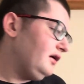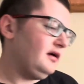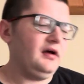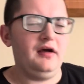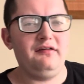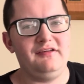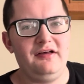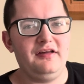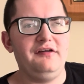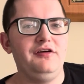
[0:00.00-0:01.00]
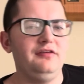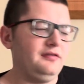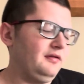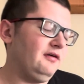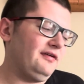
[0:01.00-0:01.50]
I'll always
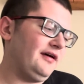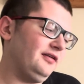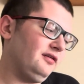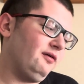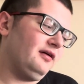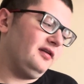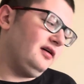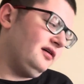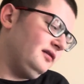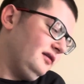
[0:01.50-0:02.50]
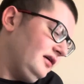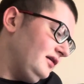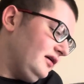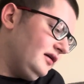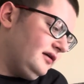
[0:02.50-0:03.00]
love Odd Squad though.
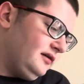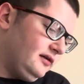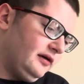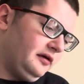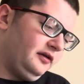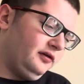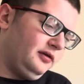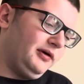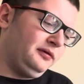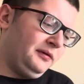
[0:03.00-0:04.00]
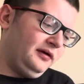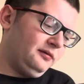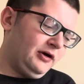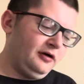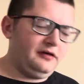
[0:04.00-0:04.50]
Otherwise, it's a special place in
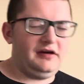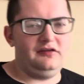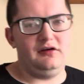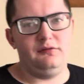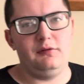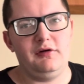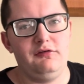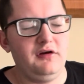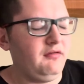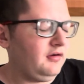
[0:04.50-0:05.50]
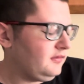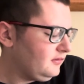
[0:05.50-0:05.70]
my heart. Like I said, it's one of my favorites.